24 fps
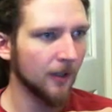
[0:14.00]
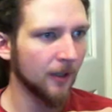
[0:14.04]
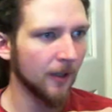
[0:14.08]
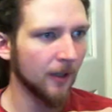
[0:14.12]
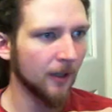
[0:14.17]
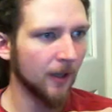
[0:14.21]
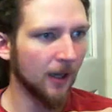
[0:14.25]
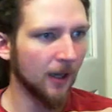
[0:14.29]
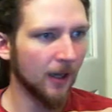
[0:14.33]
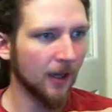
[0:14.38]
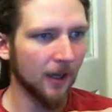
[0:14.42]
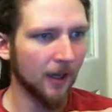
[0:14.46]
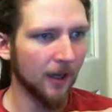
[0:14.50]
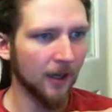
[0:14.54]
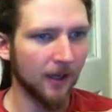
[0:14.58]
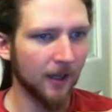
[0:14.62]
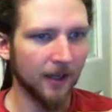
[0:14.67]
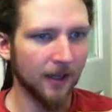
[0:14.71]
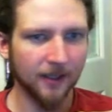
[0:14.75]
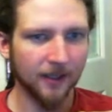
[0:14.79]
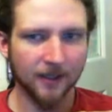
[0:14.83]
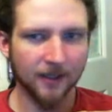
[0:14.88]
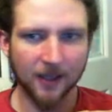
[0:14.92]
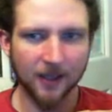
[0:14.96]
Uh, it
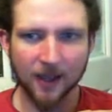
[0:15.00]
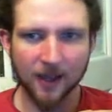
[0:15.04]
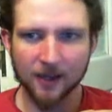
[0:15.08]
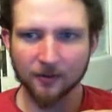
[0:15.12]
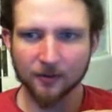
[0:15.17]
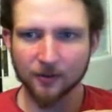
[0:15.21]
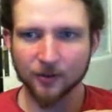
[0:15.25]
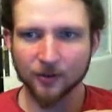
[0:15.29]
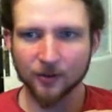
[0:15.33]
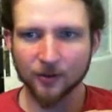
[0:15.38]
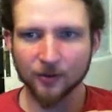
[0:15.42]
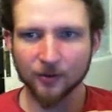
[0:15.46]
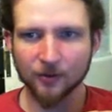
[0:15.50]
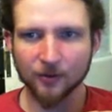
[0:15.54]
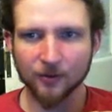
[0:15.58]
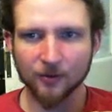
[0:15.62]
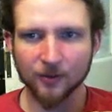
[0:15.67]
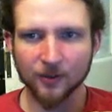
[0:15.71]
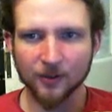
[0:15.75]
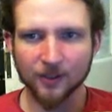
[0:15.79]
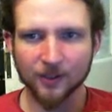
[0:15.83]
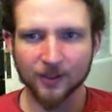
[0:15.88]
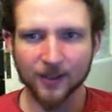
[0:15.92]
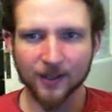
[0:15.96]
is how to
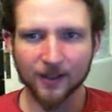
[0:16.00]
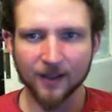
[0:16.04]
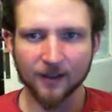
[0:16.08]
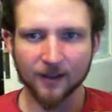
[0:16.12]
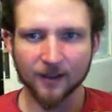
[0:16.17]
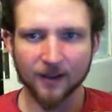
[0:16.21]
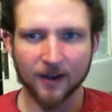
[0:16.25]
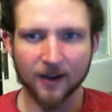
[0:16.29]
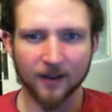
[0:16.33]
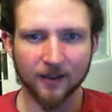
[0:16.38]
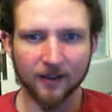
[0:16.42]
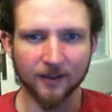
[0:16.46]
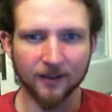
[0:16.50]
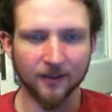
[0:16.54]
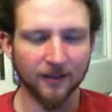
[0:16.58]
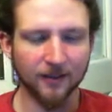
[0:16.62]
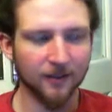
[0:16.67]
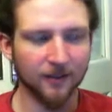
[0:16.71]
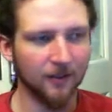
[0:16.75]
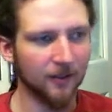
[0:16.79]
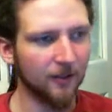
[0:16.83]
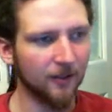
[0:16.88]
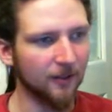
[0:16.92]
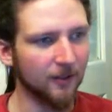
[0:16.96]
set the colours
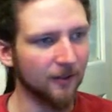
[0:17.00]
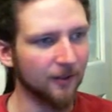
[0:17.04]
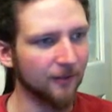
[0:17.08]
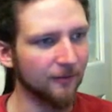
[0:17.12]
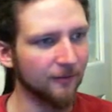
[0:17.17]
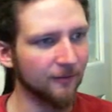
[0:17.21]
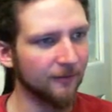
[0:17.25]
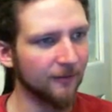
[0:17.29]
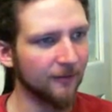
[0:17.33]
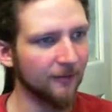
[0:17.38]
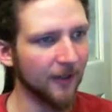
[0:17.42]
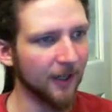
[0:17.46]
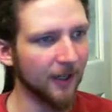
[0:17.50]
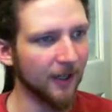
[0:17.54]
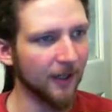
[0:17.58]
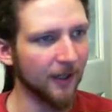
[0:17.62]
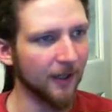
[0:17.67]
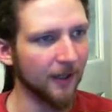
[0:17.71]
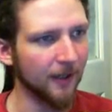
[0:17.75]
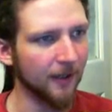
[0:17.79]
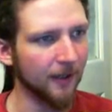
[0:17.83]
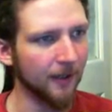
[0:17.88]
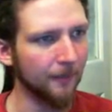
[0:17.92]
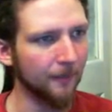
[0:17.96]
of
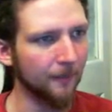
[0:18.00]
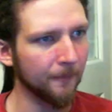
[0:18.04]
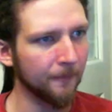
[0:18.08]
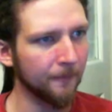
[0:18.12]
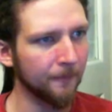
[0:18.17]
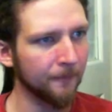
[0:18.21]
um,